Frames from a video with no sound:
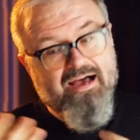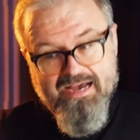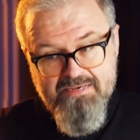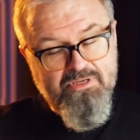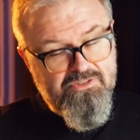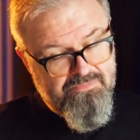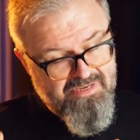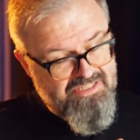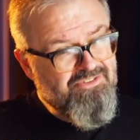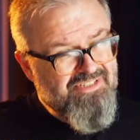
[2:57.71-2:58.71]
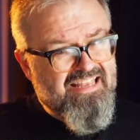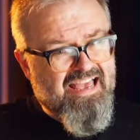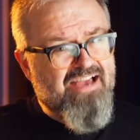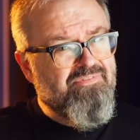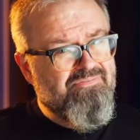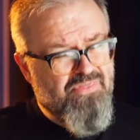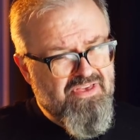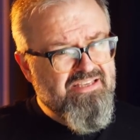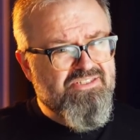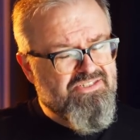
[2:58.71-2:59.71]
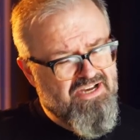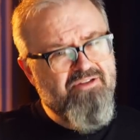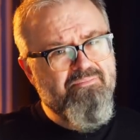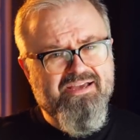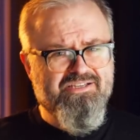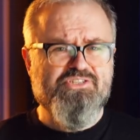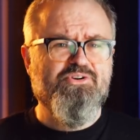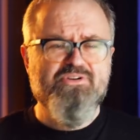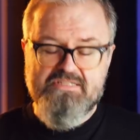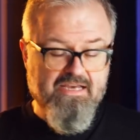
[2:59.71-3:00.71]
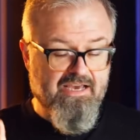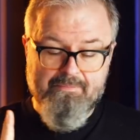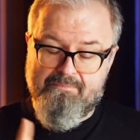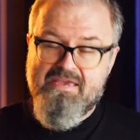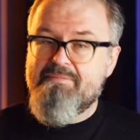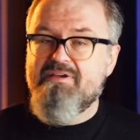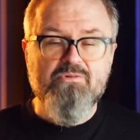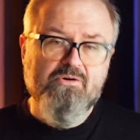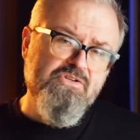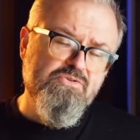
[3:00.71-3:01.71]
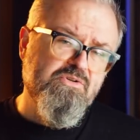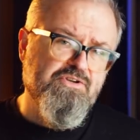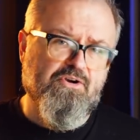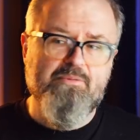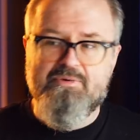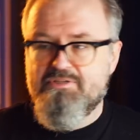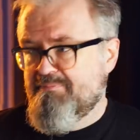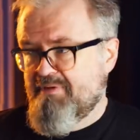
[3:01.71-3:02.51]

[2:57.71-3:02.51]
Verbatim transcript: I may still need to have things done by a certain time. Maybe I'm going to a tournament.